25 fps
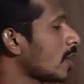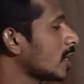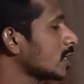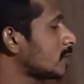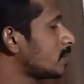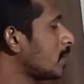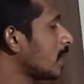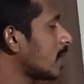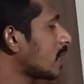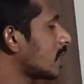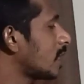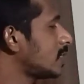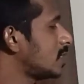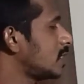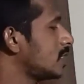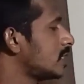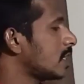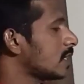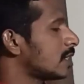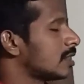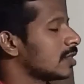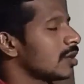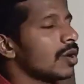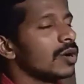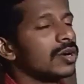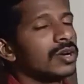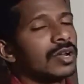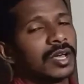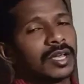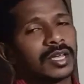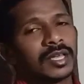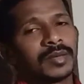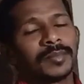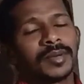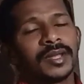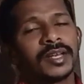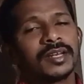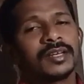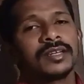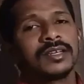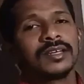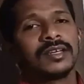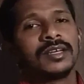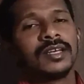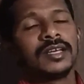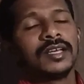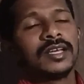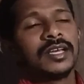Prospectus is the third document.